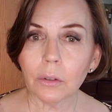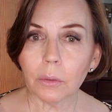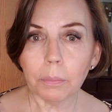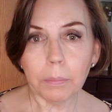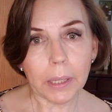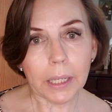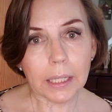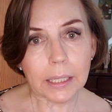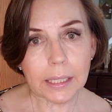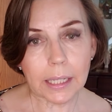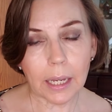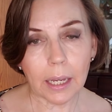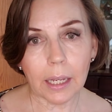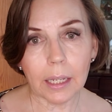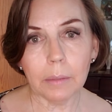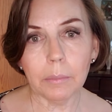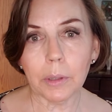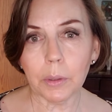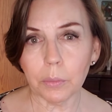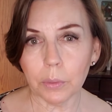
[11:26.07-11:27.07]
pick a
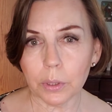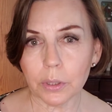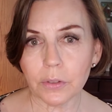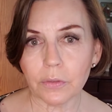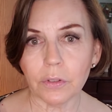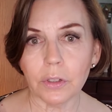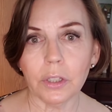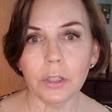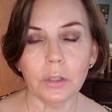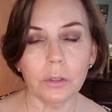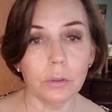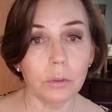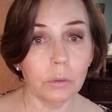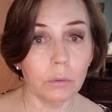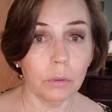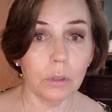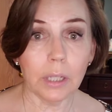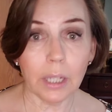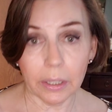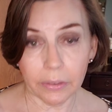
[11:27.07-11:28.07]
time that works for
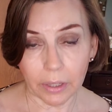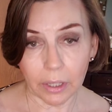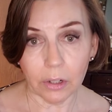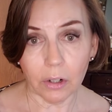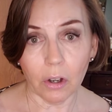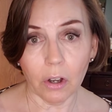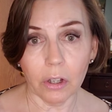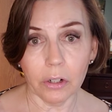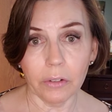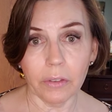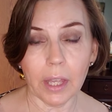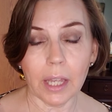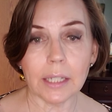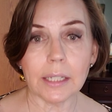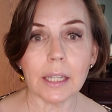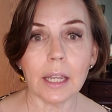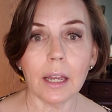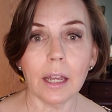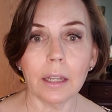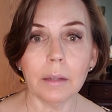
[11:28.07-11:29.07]
you and then honor that
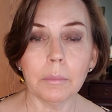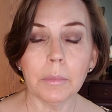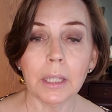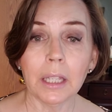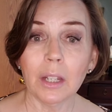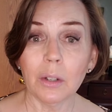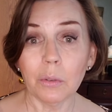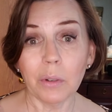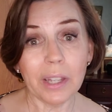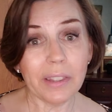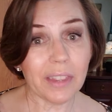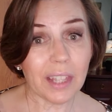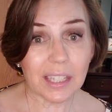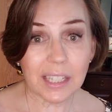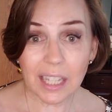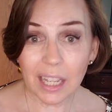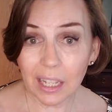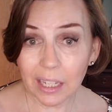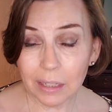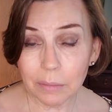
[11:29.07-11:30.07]
time. Write that
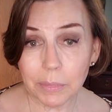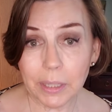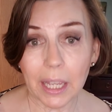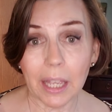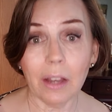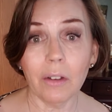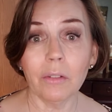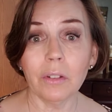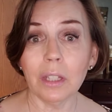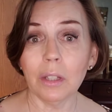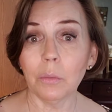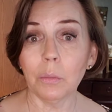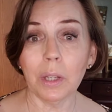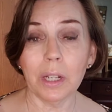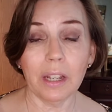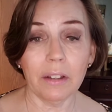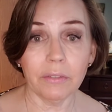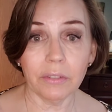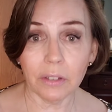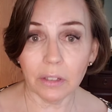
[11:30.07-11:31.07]
time down in
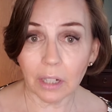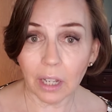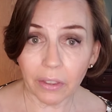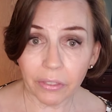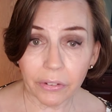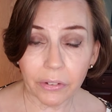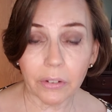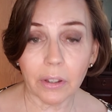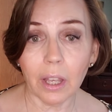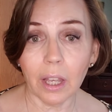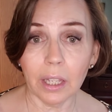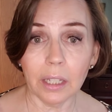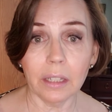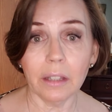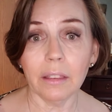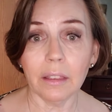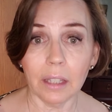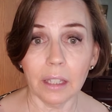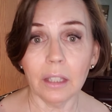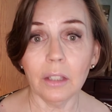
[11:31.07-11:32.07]
whatever other kind of
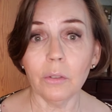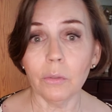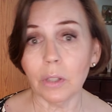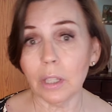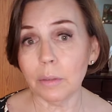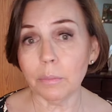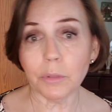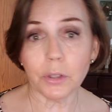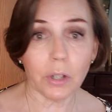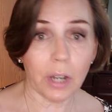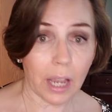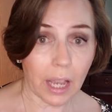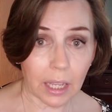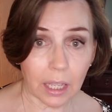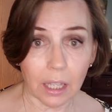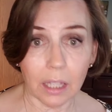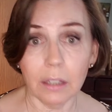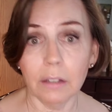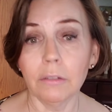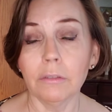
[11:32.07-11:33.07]
thing you keep track
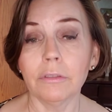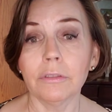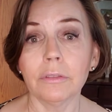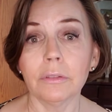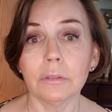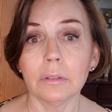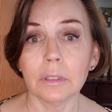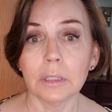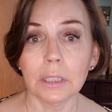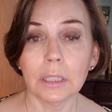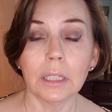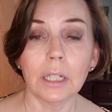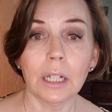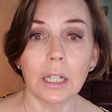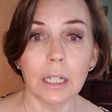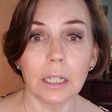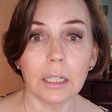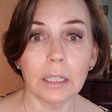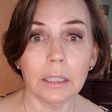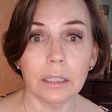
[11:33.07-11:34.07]
of,
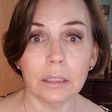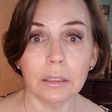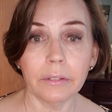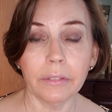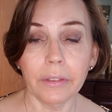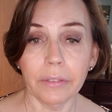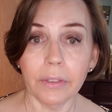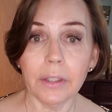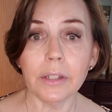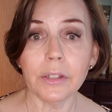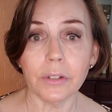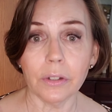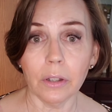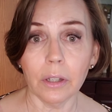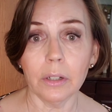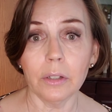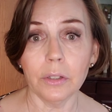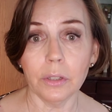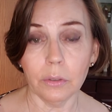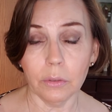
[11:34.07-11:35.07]
the things you got
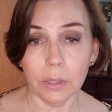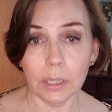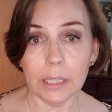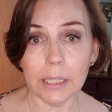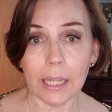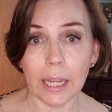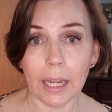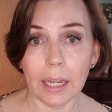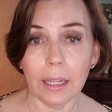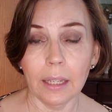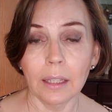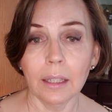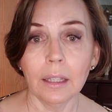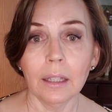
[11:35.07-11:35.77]
to do in a day,